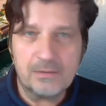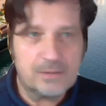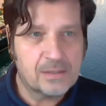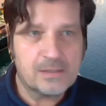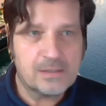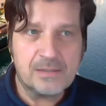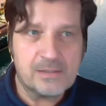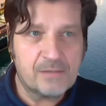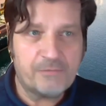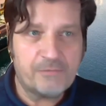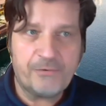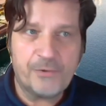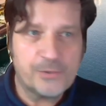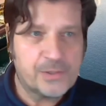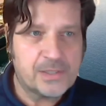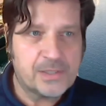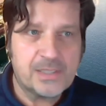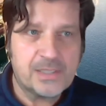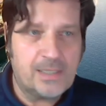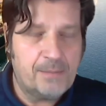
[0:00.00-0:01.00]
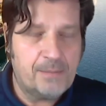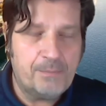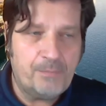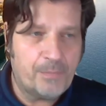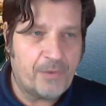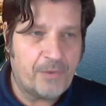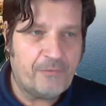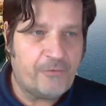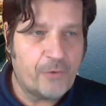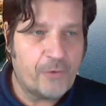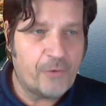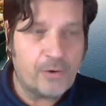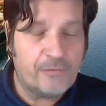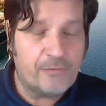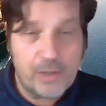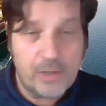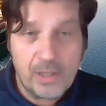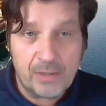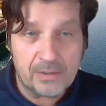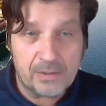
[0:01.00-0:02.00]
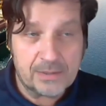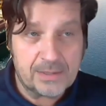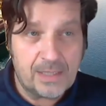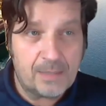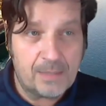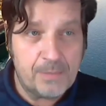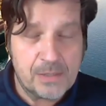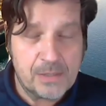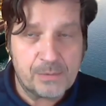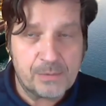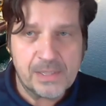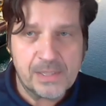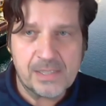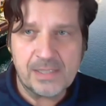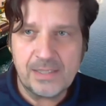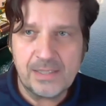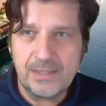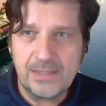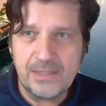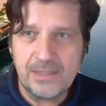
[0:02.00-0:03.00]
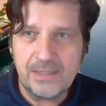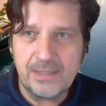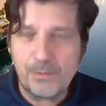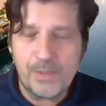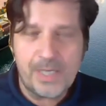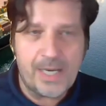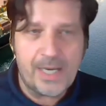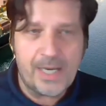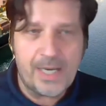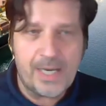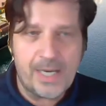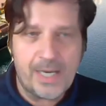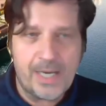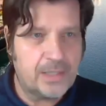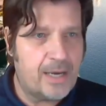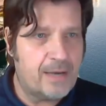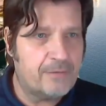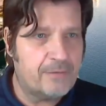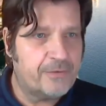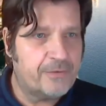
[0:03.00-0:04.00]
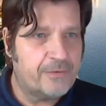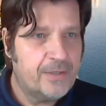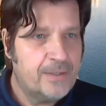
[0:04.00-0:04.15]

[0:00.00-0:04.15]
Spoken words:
This is the first time for a very long time in Switzerland that we actually have